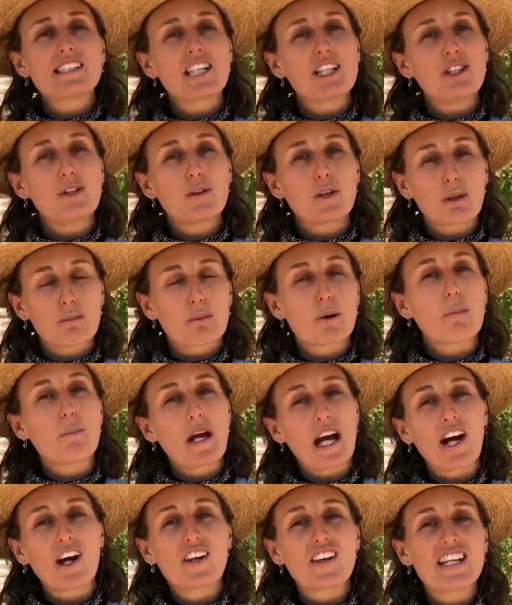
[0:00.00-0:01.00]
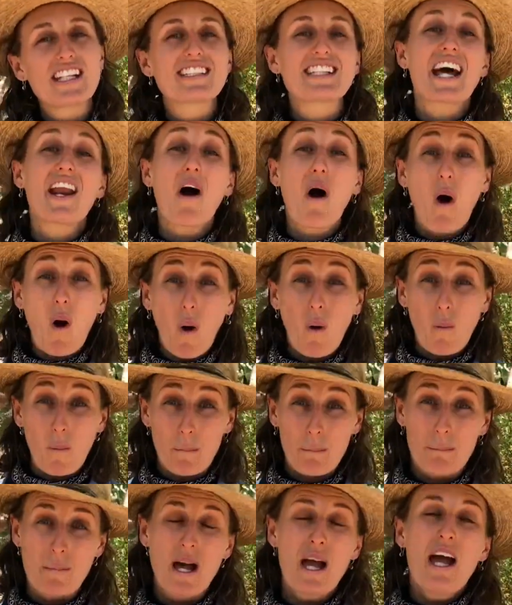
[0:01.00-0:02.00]
that you can prepare these at
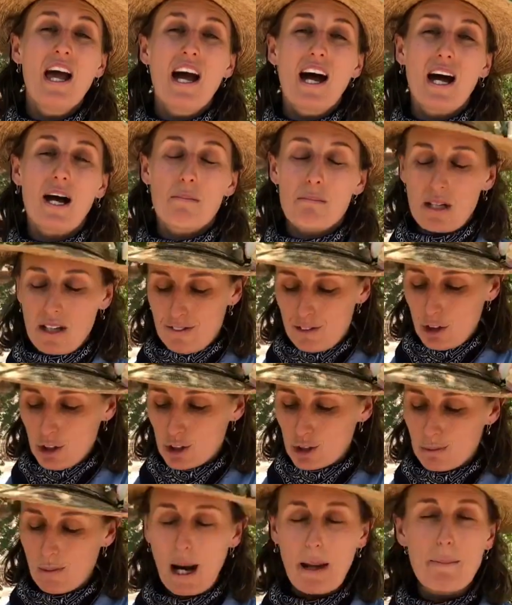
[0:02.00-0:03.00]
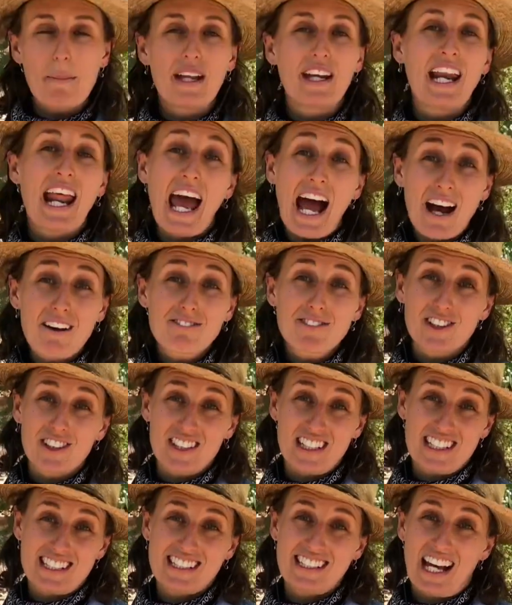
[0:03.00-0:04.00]
home if yours ripen after
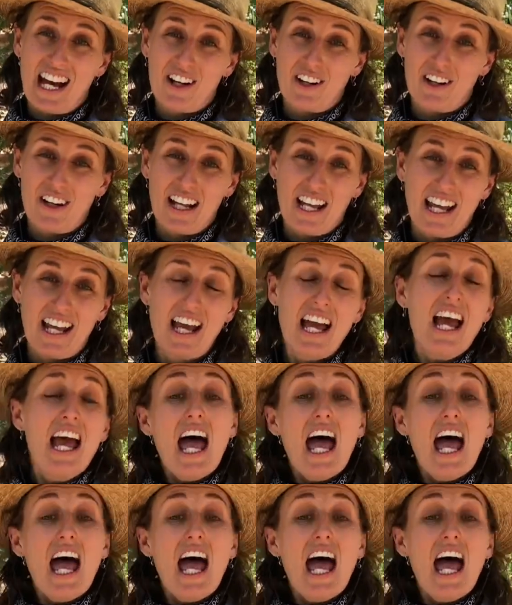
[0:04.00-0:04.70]
this Saturday.